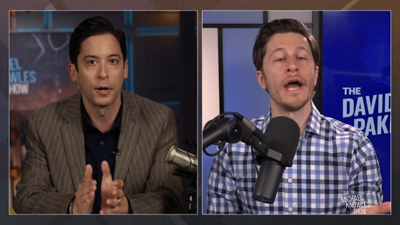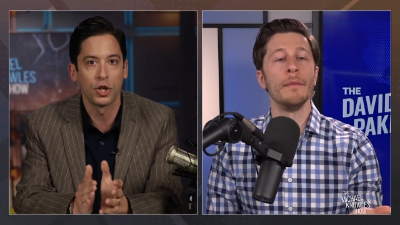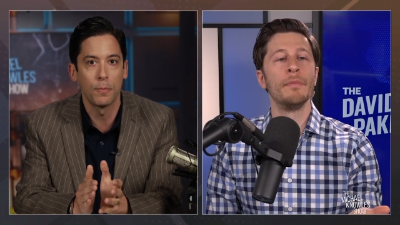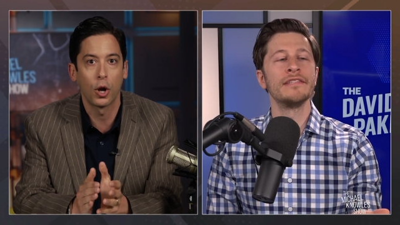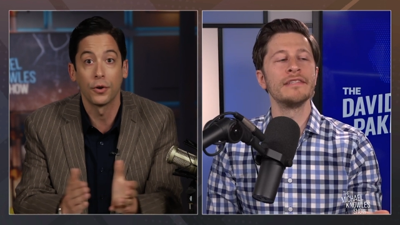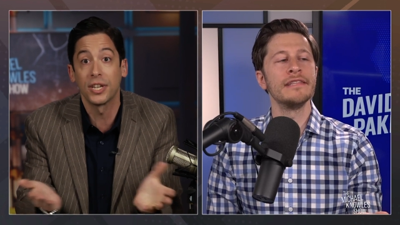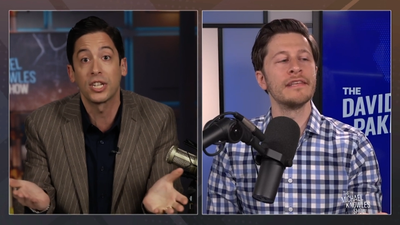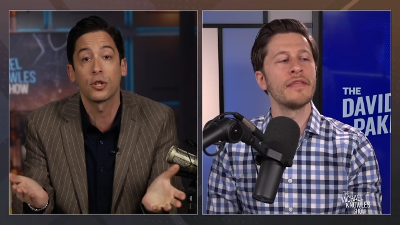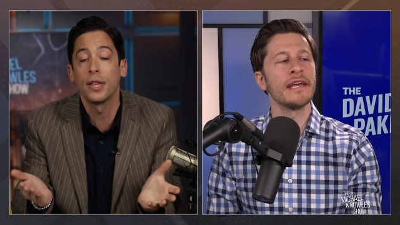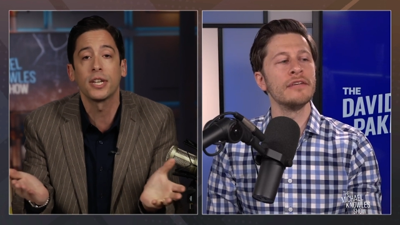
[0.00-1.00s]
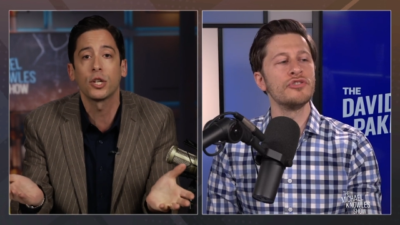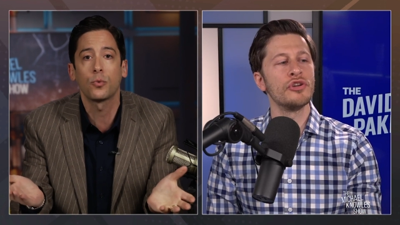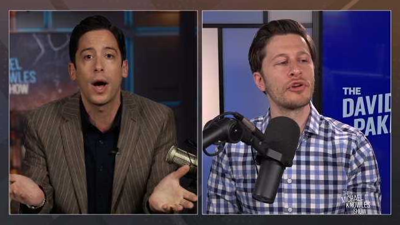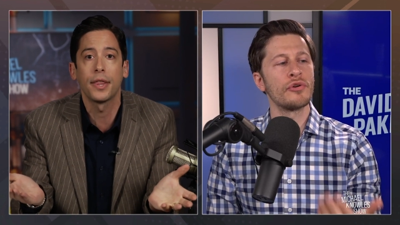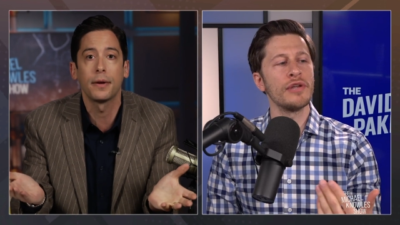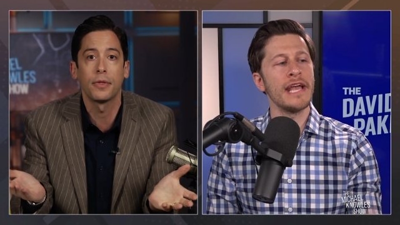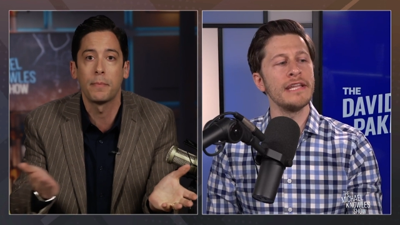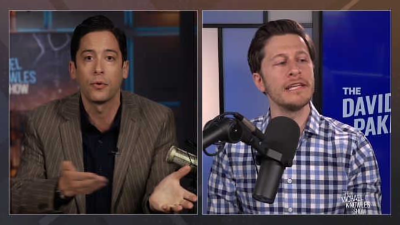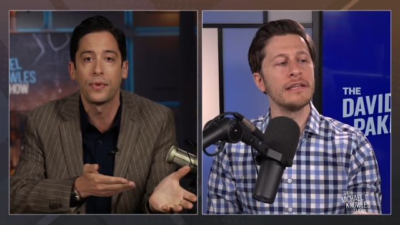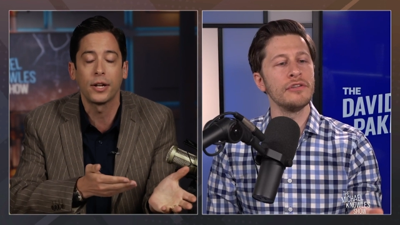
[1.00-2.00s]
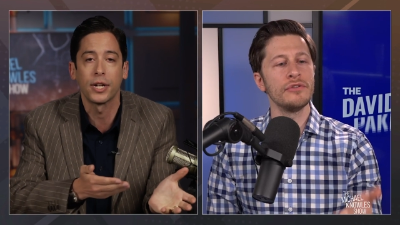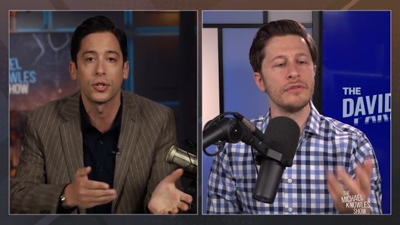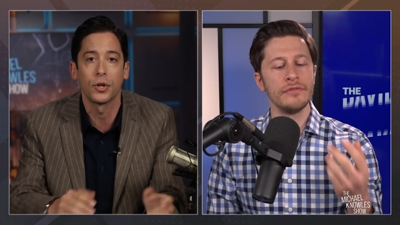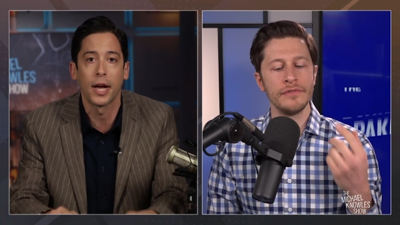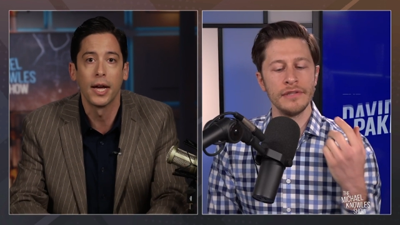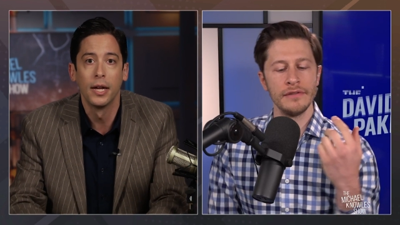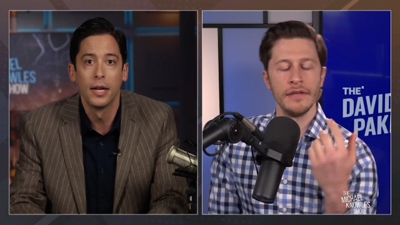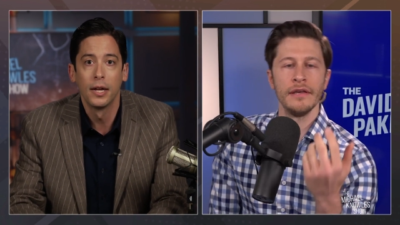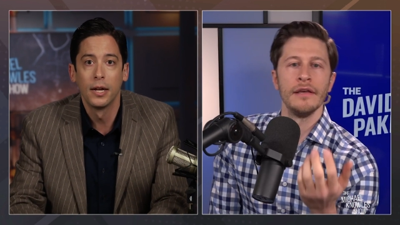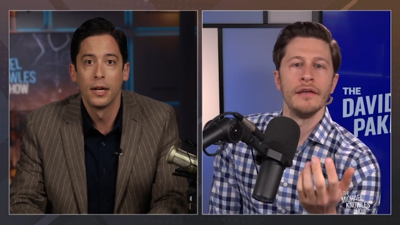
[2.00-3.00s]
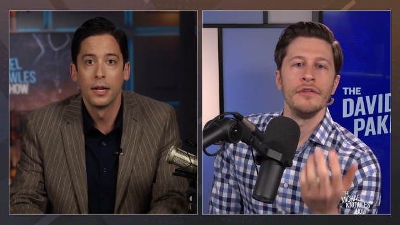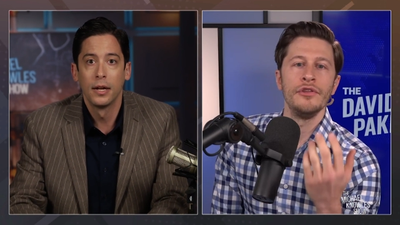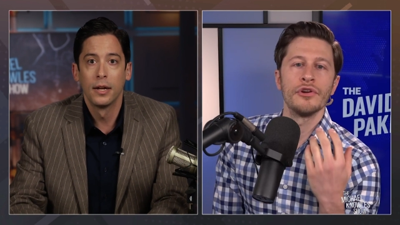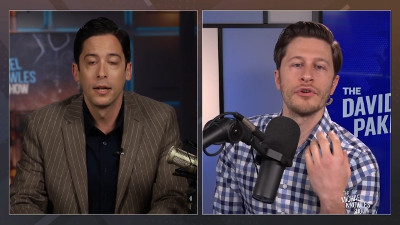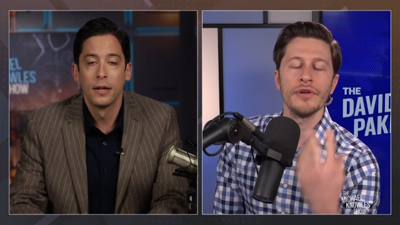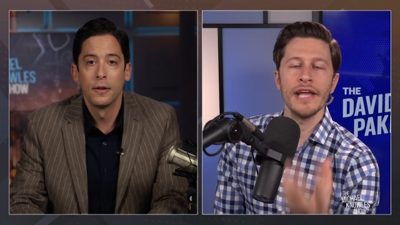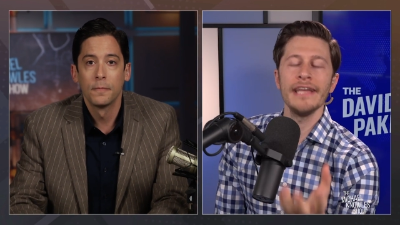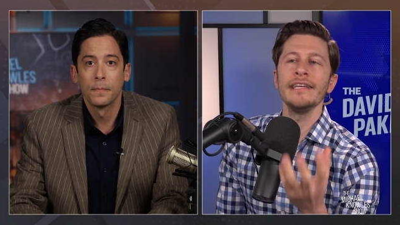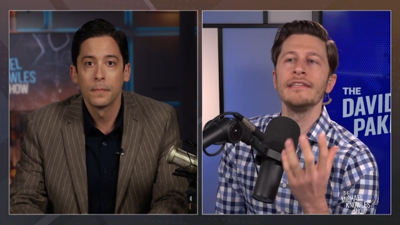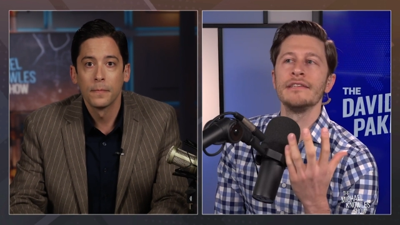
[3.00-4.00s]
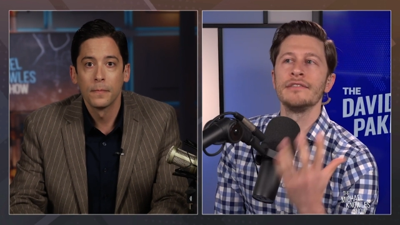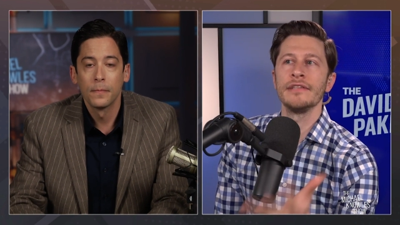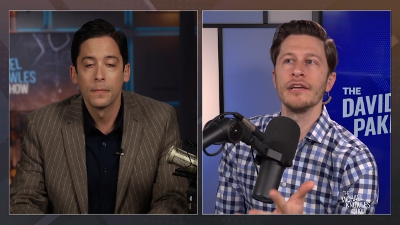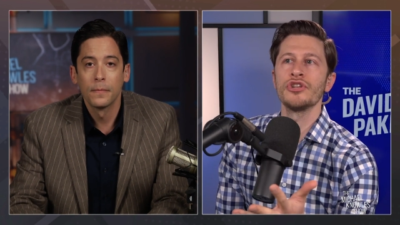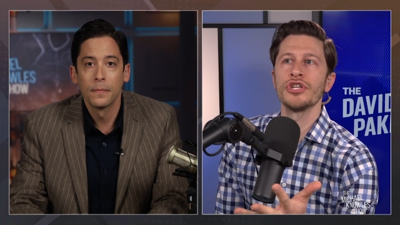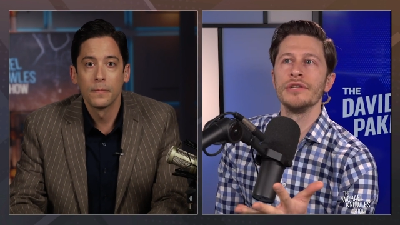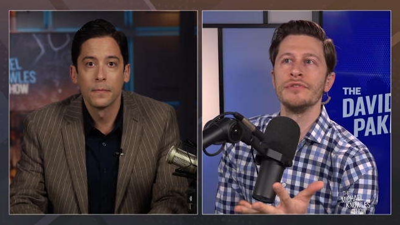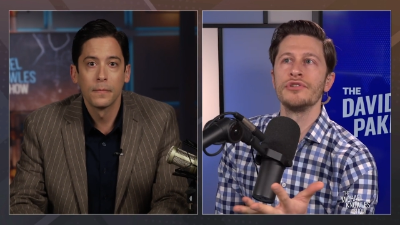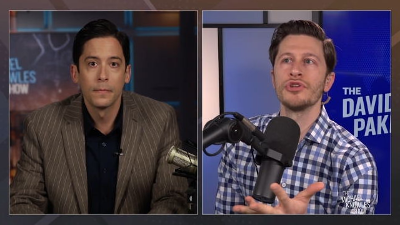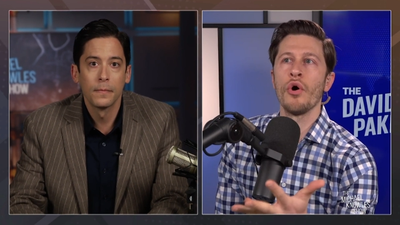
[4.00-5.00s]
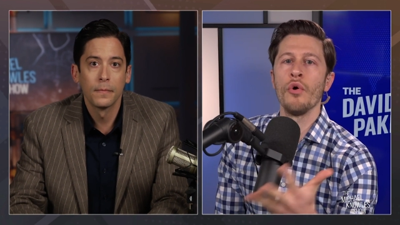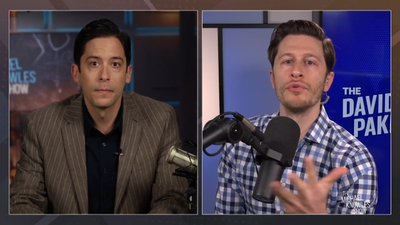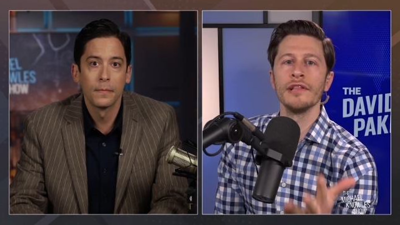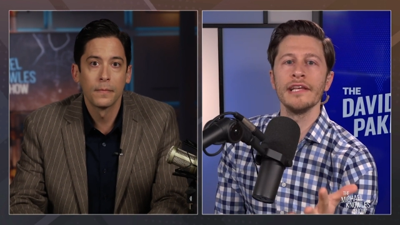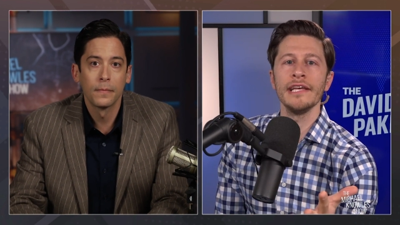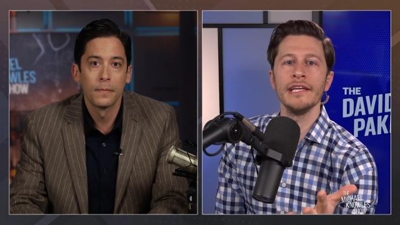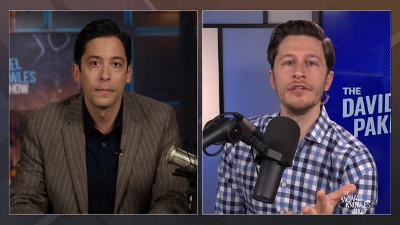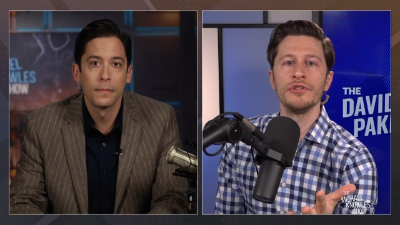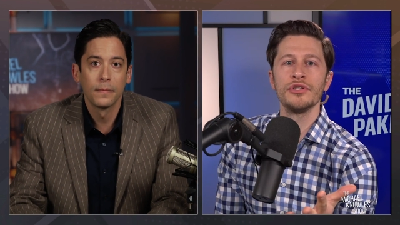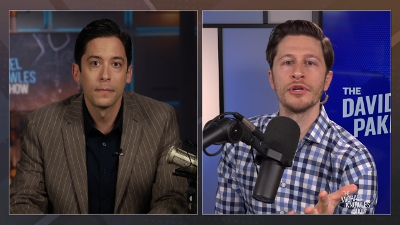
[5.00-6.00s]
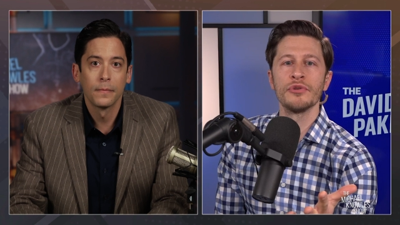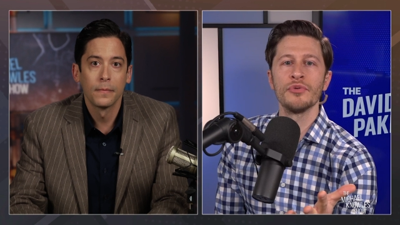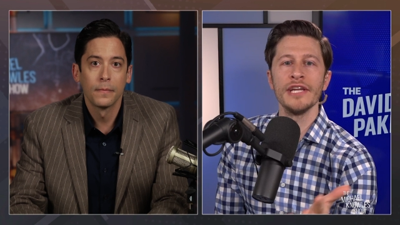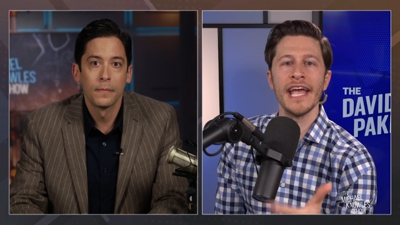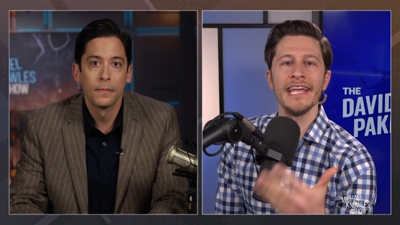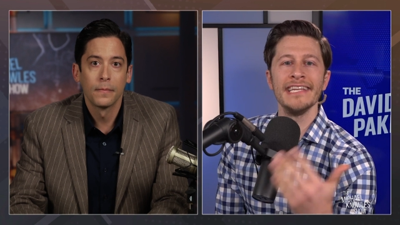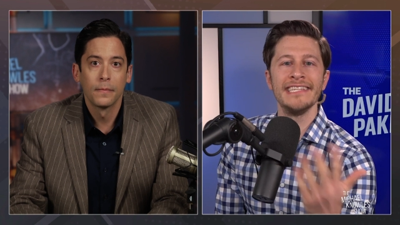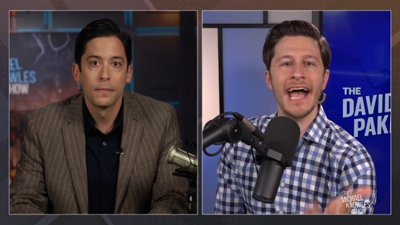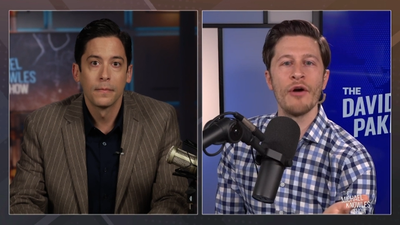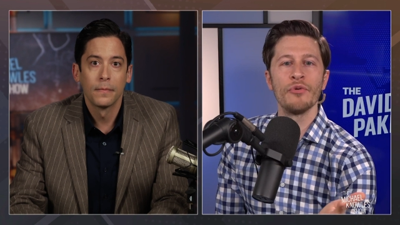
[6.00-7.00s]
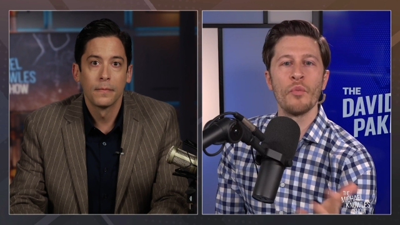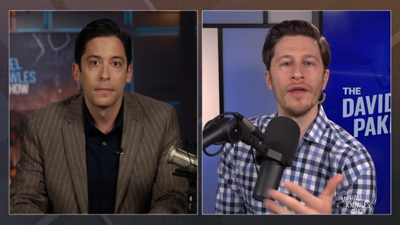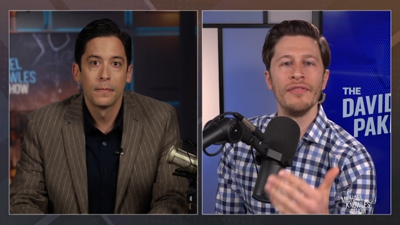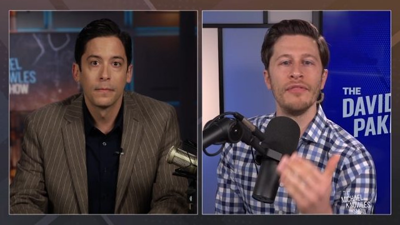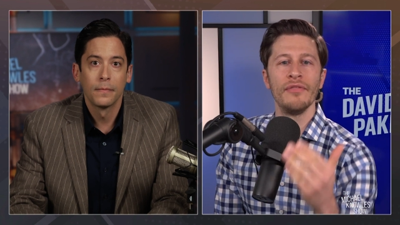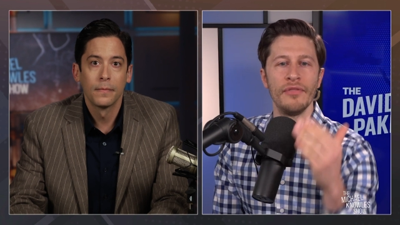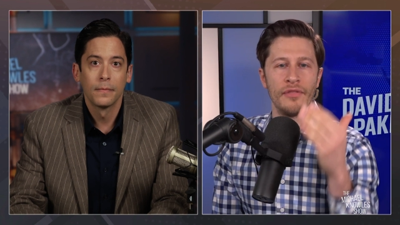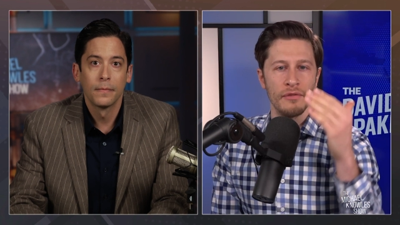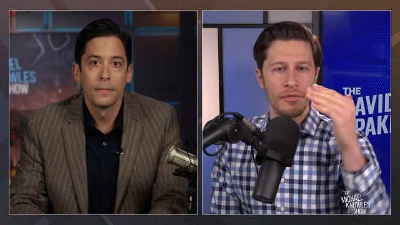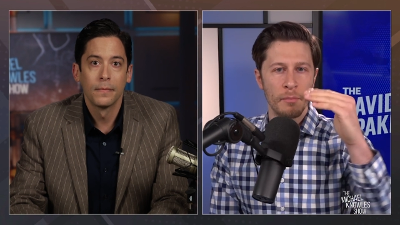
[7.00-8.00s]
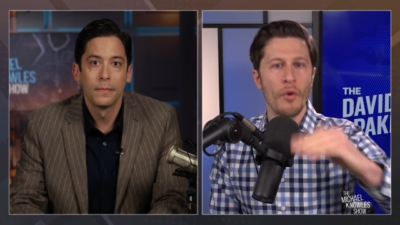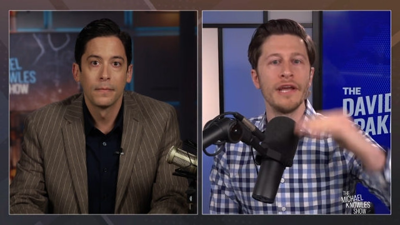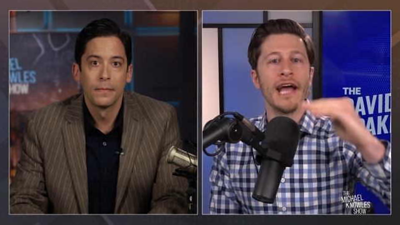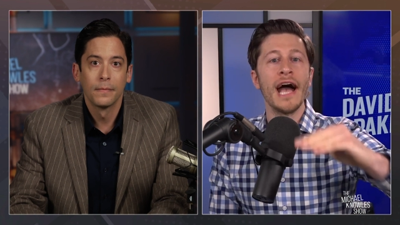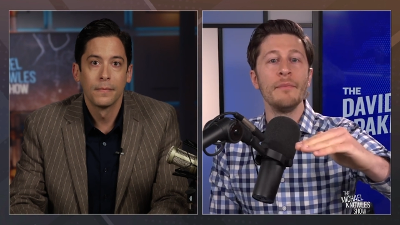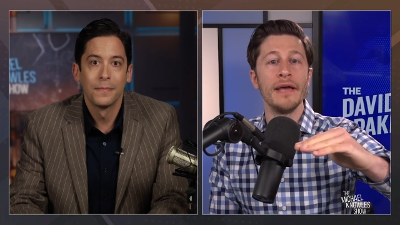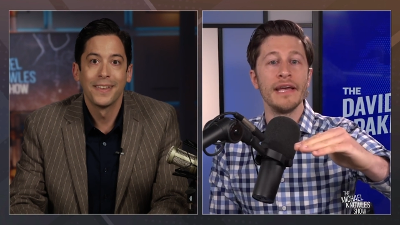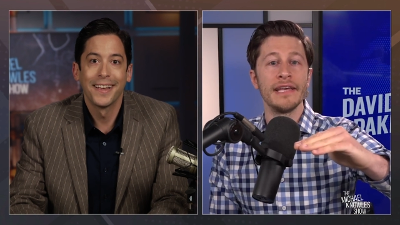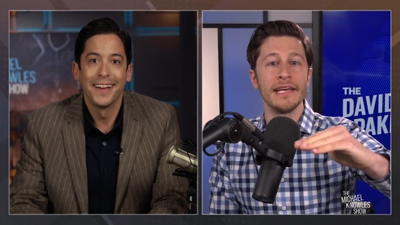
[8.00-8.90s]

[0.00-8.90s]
Speaker 1: much smaller. See, this is, is this is why creating, the, the bill failed yesterday.
Speaker 2: You're creating distinctions only to create doubt when the, the point I'm making